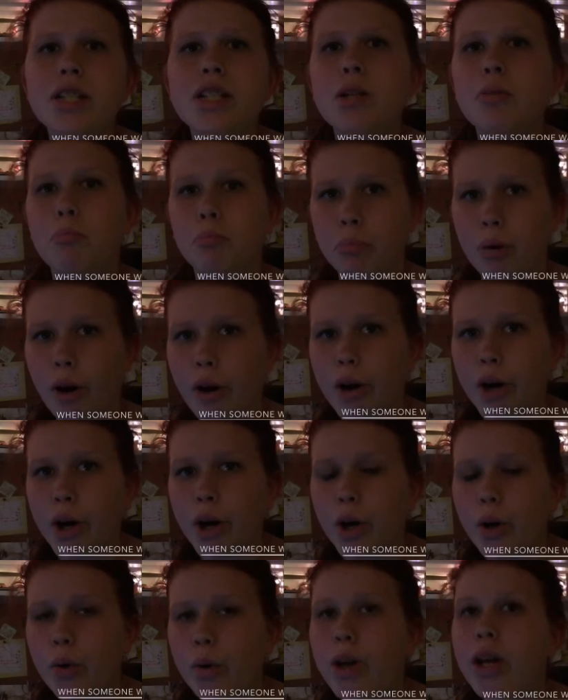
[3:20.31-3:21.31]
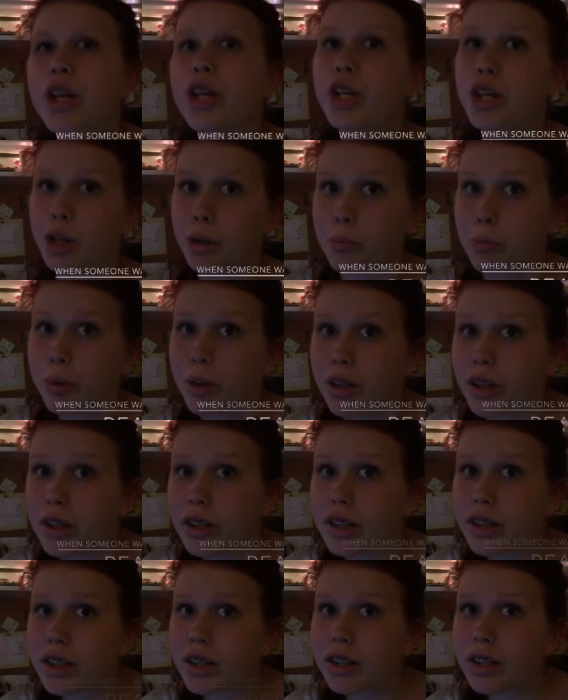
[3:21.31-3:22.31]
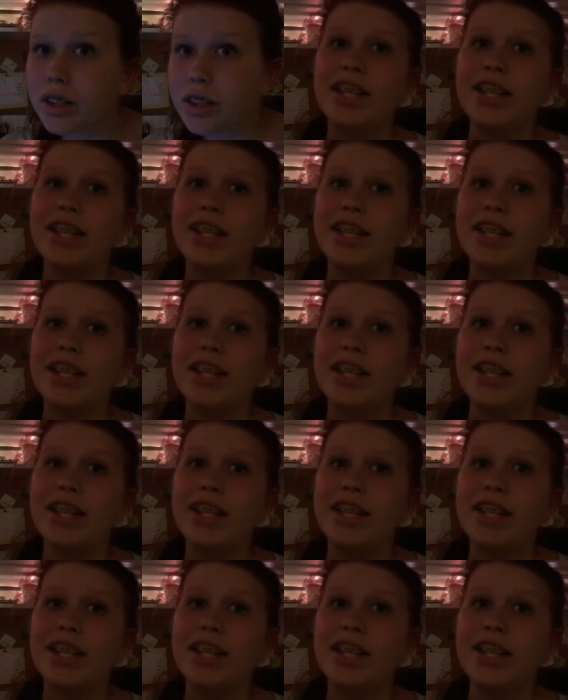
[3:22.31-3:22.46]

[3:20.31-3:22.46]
to borrow your book,